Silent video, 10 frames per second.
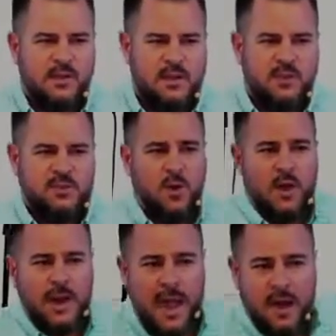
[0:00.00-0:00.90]
Enjoy it,
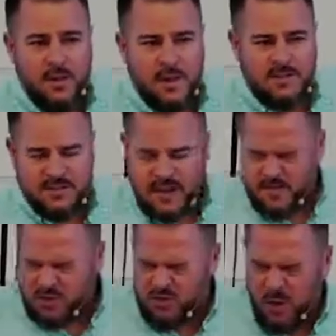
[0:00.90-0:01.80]
Adam. That's his name.
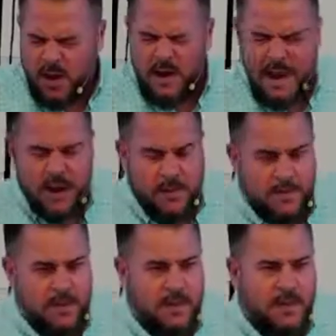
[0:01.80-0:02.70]
Enjoy it, Adam.
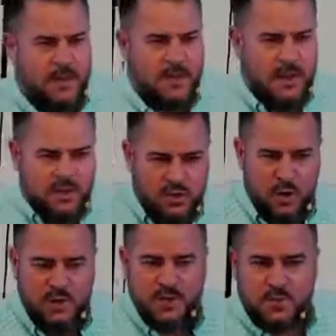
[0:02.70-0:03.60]
Enjoy
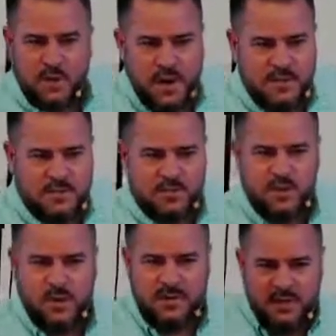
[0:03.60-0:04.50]
this race. It's your
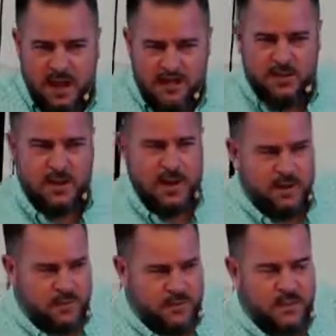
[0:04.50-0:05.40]
race. God created
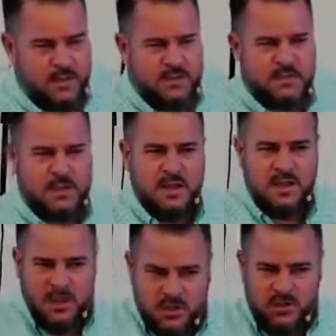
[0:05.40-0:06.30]
you for this.
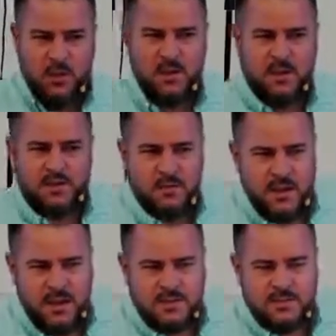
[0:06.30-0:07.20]
Enjoy this
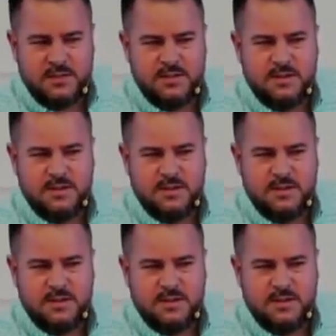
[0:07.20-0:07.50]
race.